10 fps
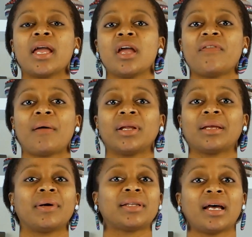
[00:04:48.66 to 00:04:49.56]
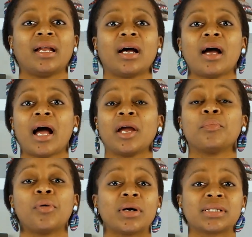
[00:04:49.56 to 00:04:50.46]
If abantu abadala are
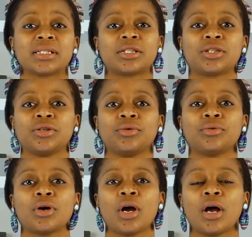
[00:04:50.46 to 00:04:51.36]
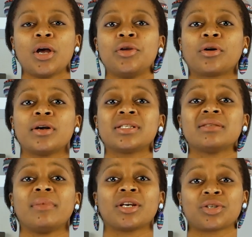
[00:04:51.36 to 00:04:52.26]
important to you, you're going to
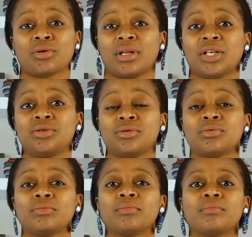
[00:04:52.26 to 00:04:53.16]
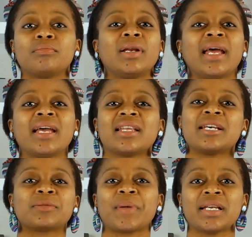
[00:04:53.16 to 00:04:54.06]
make sure that you lay
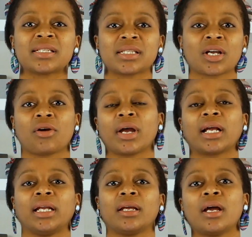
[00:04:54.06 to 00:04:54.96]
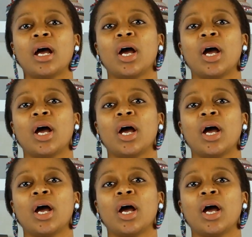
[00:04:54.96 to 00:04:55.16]
their spaces correctly.